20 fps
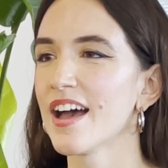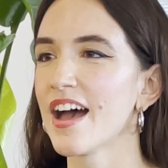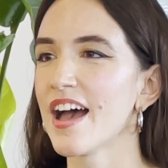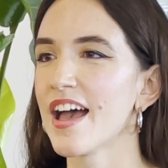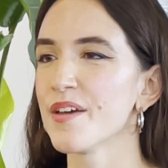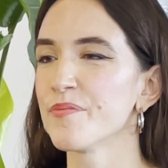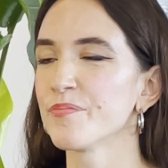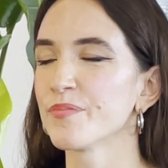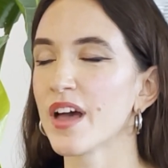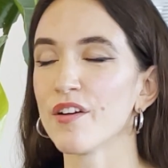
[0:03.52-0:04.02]

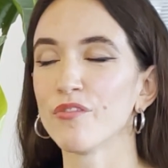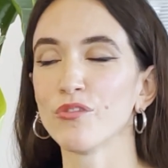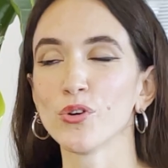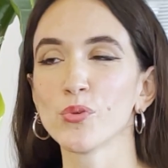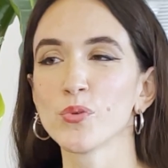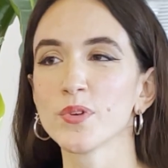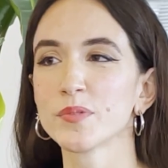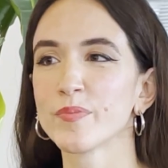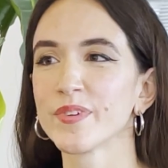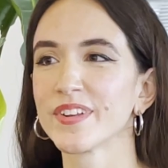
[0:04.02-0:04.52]
I've
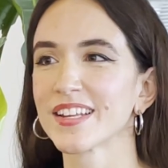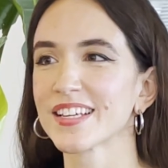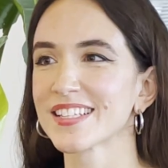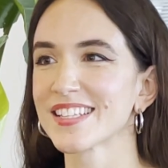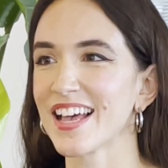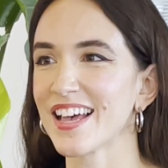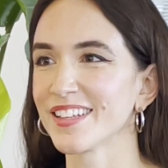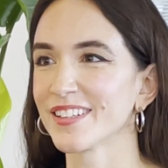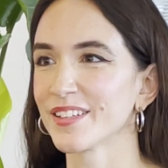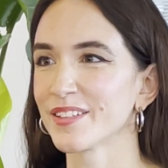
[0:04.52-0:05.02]
always been
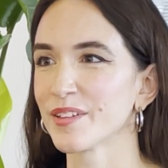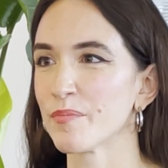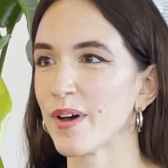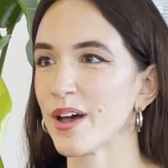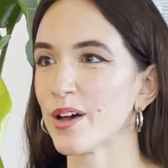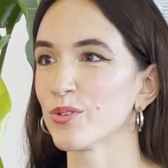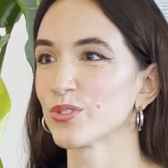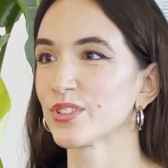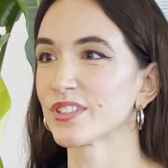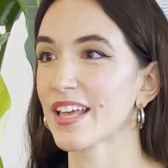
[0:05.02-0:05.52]
excited
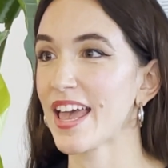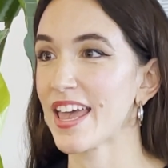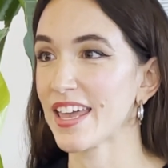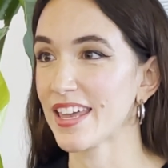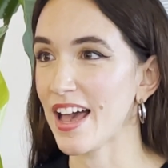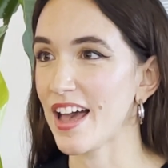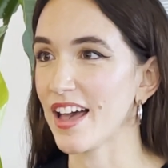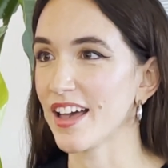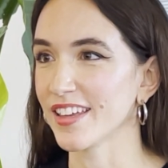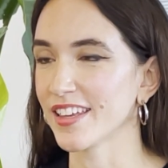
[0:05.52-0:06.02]
about
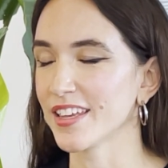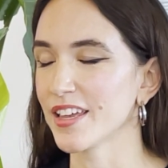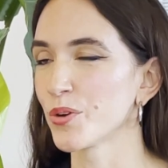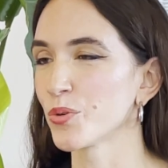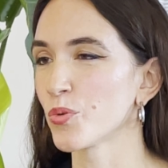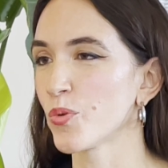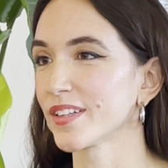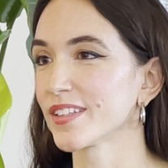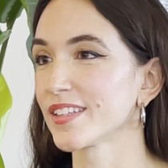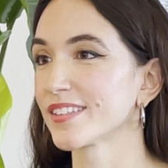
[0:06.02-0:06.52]
AI
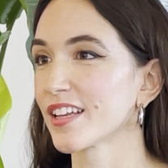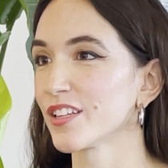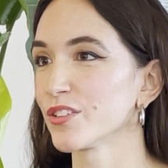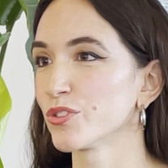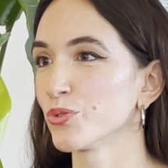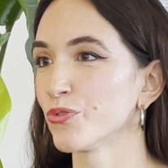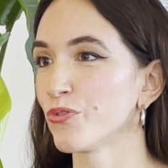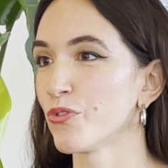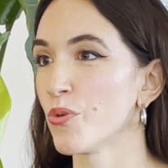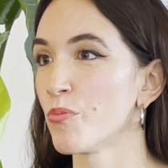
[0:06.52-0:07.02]
and what it can
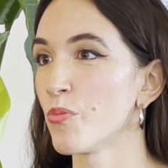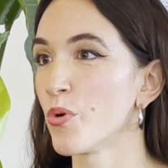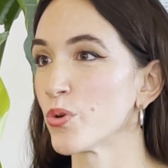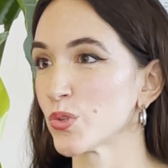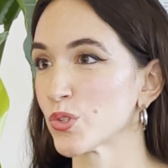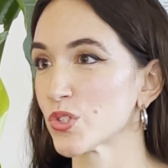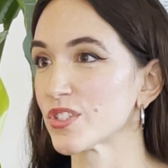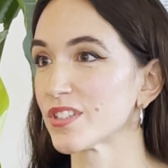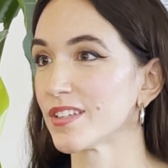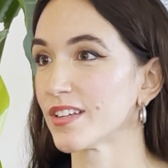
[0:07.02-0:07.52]
do for
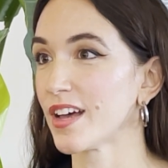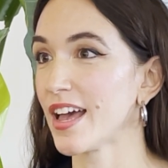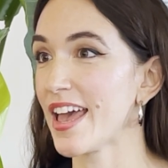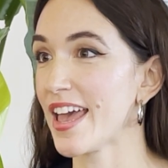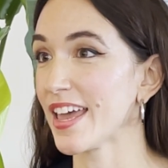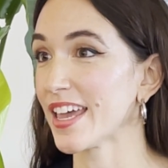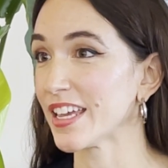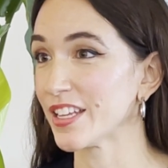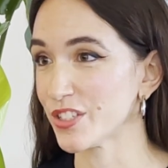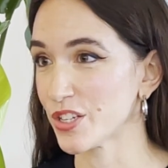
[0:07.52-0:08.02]
most
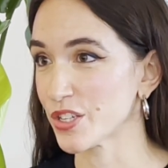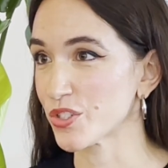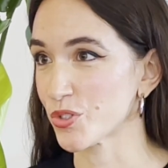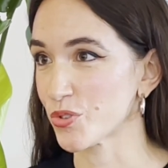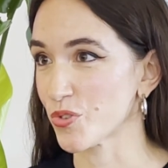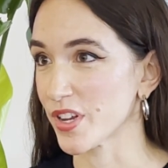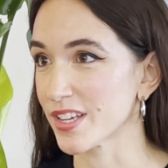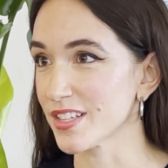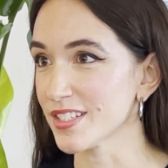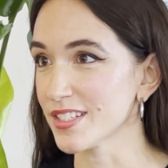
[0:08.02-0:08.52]

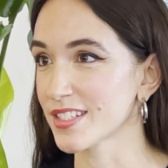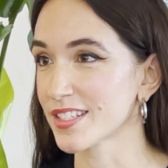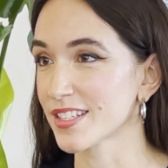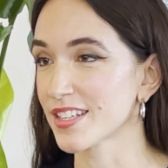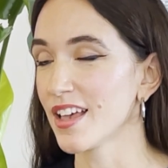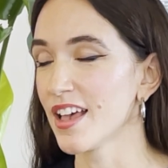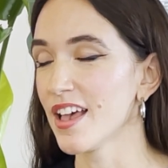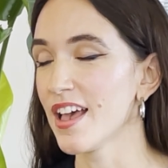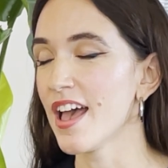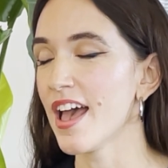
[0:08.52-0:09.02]
industries.
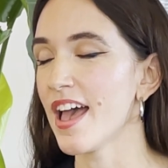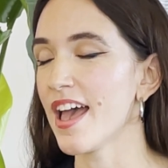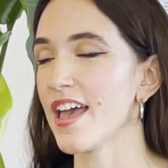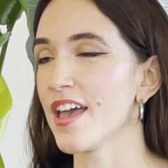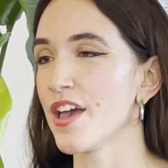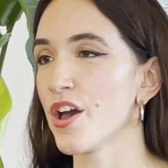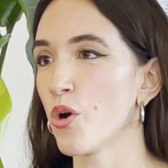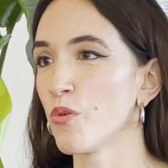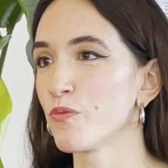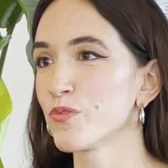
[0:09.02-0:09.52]

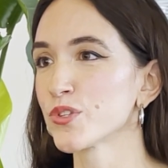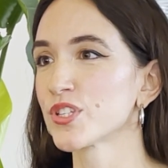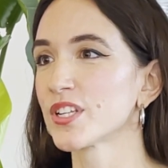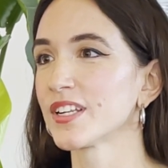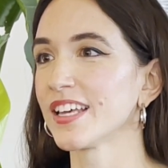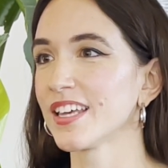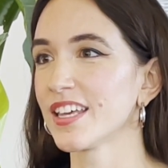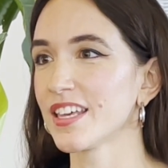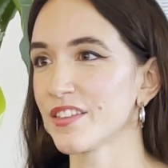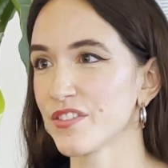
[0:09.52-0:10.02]

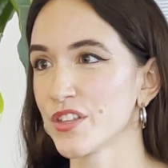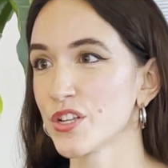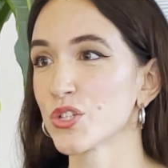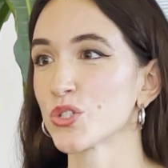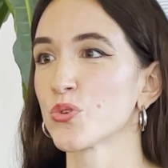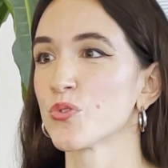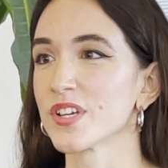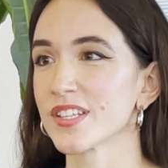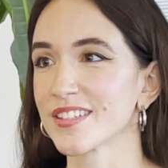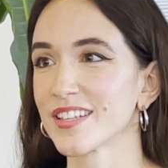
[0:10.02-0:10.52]
Obviously,
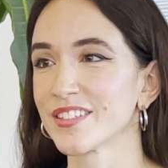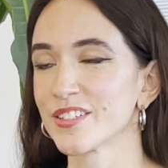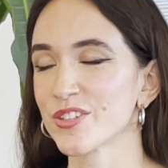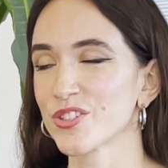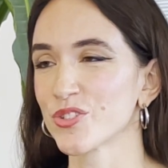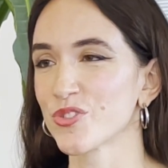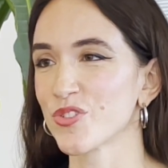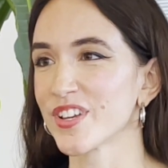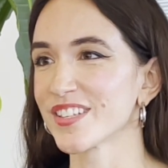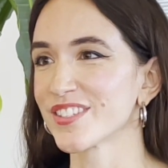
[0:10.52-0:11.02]
insurance
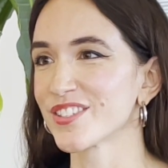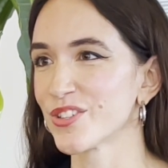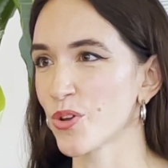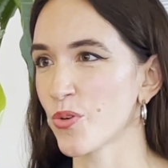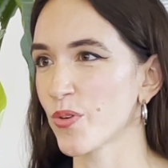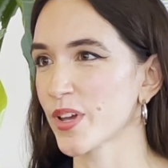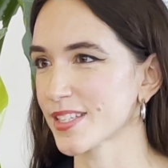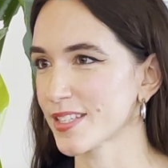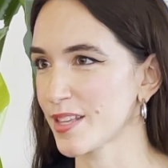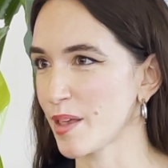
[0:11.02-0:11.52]
industry is no
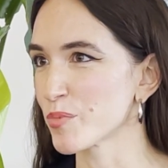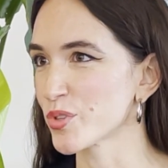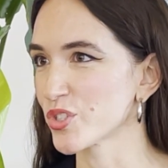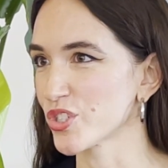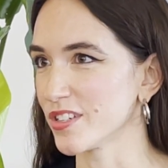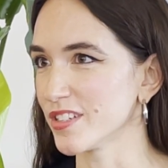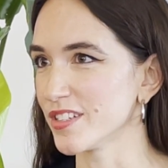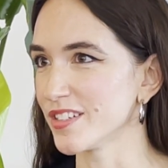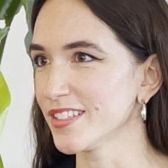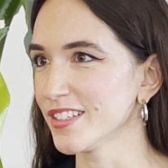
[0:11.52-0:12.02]

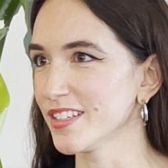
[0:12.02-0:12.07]
exception.